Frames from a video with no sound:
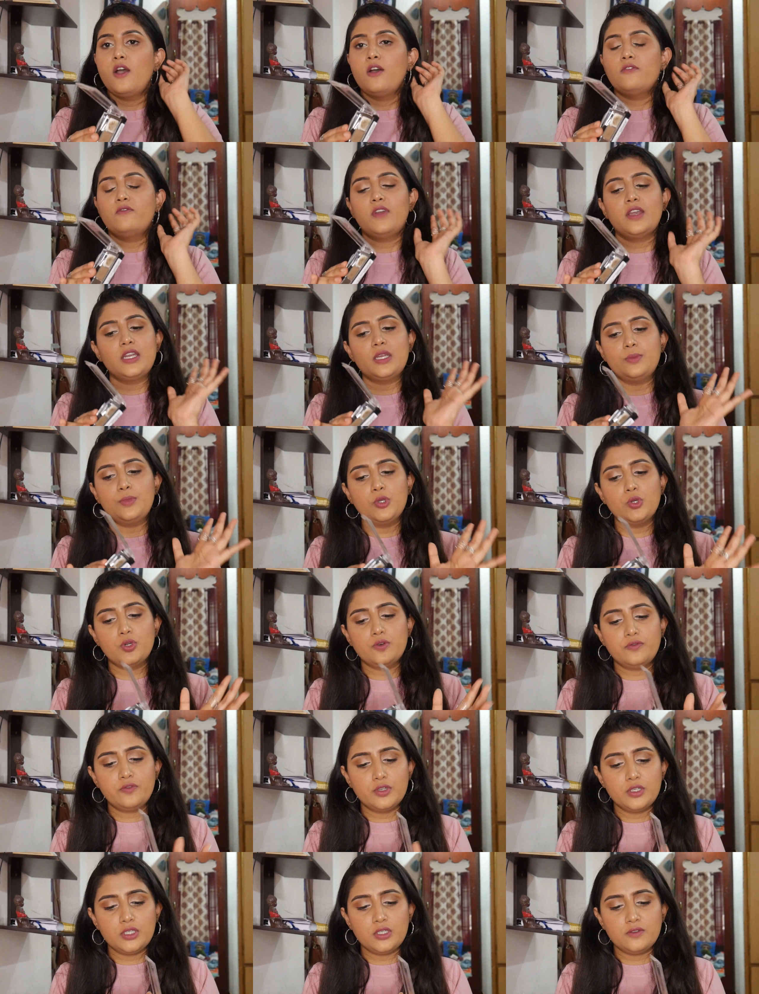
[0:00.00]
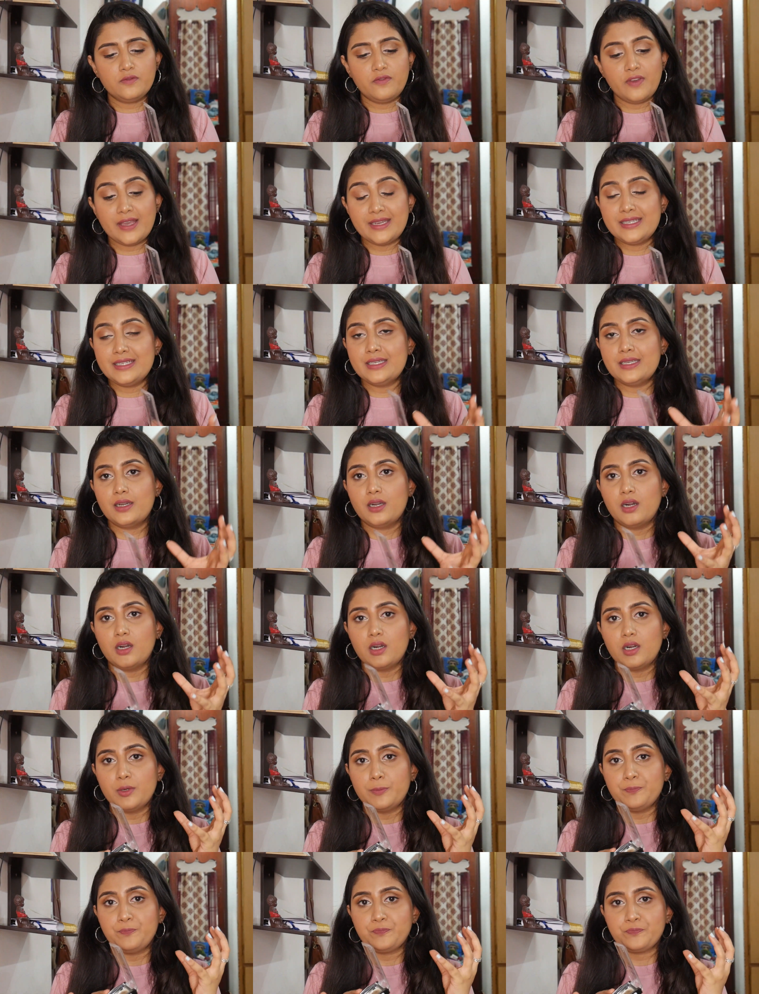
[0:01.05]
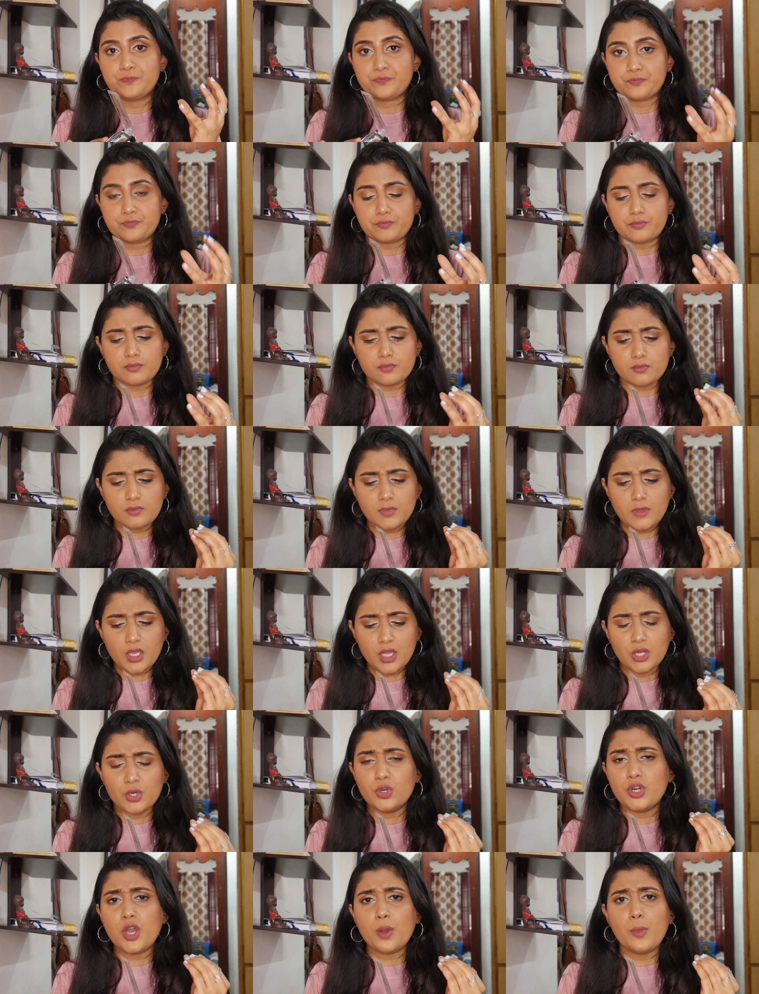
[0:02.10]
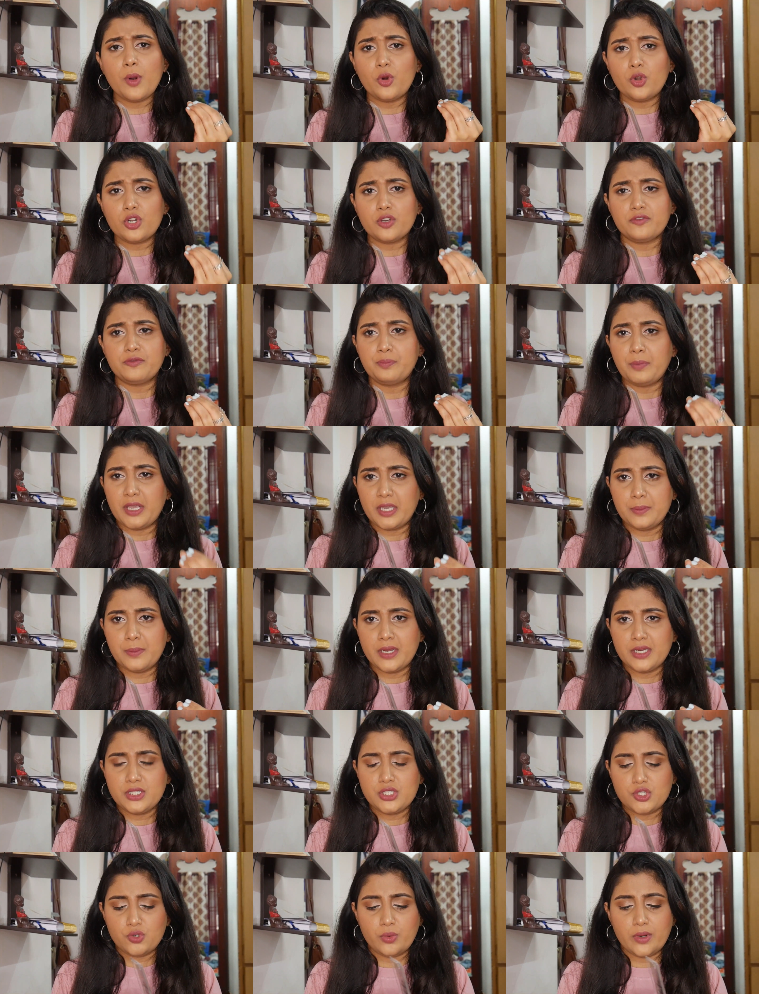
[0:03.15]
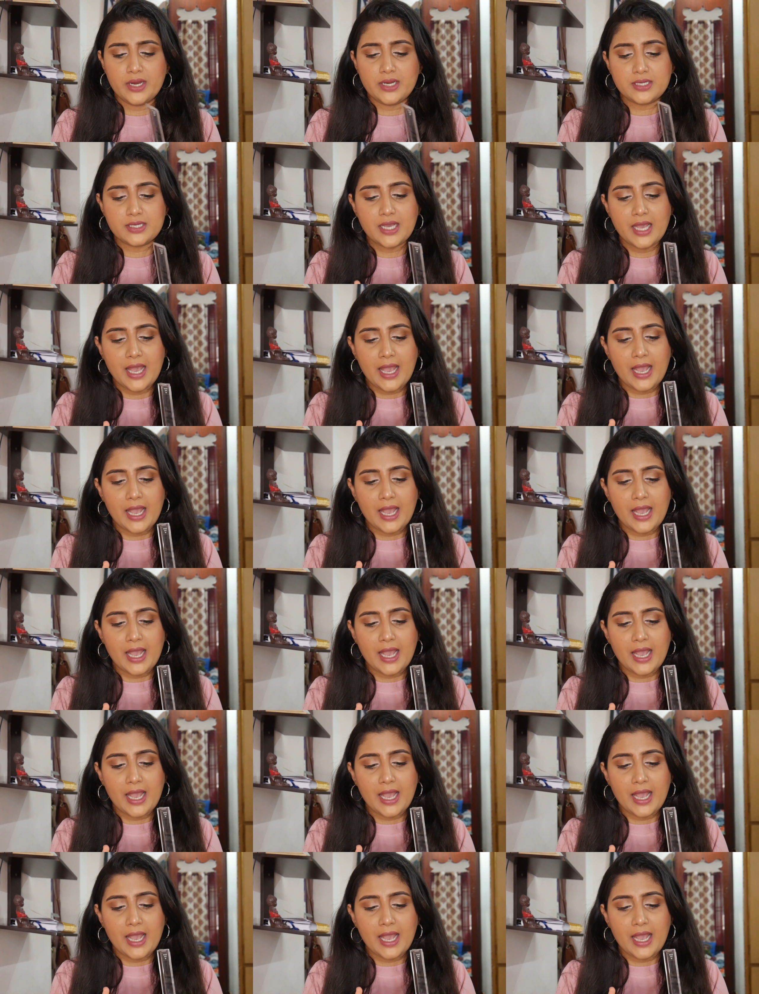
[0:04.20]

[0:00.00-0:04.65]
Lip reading: Very beautiful, very good amount of pigment to it,